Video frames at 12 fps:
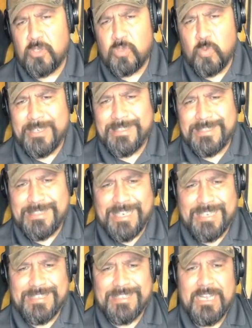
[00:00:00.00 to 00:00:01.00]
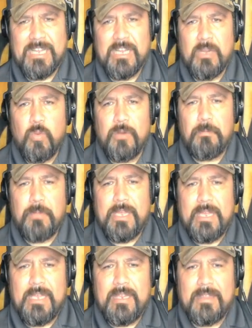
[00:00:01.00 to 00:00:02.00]
22nd would
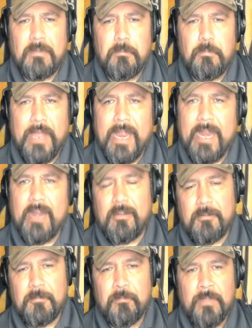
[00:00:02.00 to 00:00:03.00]
be the bear.